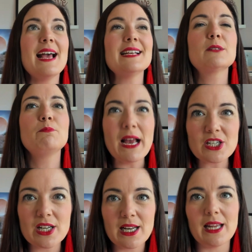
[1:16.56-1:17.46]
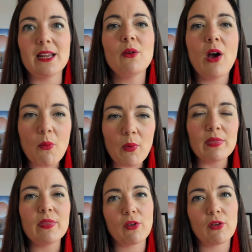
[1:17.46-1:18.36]
especially with
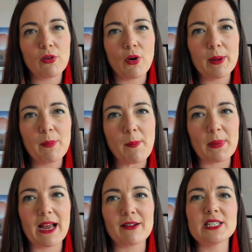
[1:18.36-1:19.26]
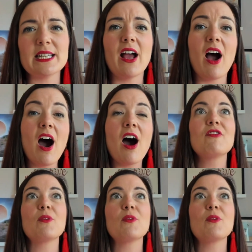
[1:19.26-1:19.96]
the growing popularity of